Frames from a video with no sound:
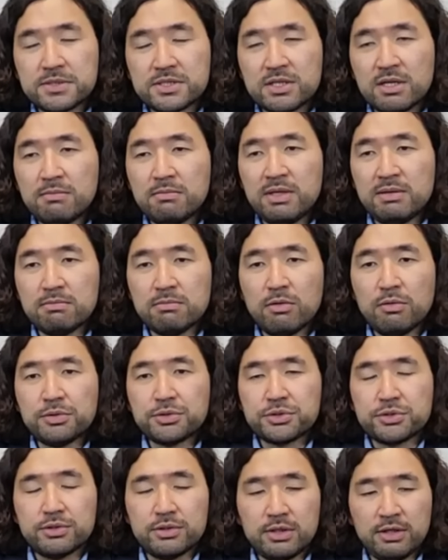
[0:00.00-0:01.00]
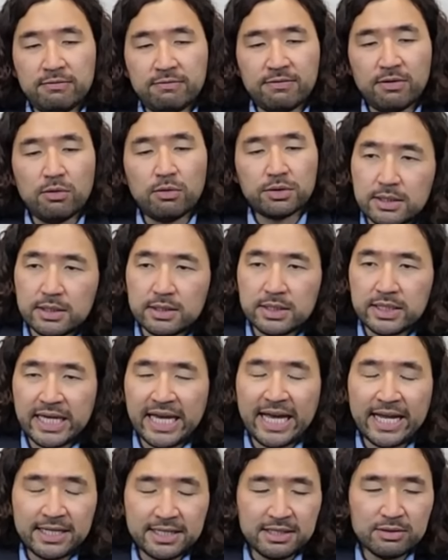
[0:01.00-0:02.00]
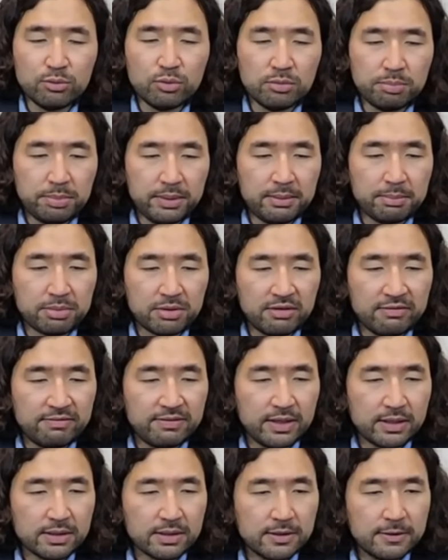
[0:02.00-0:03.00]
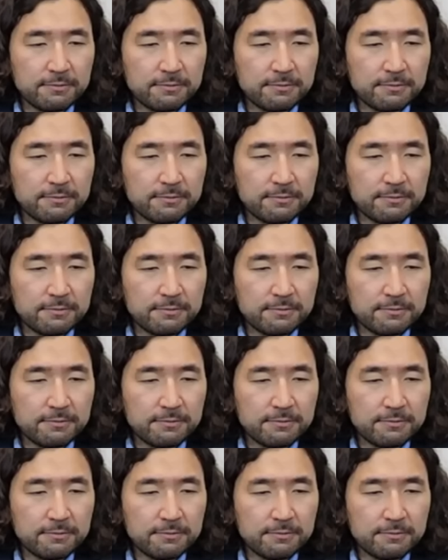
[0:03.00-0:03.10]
some emotion evoked, the ending would be perfect.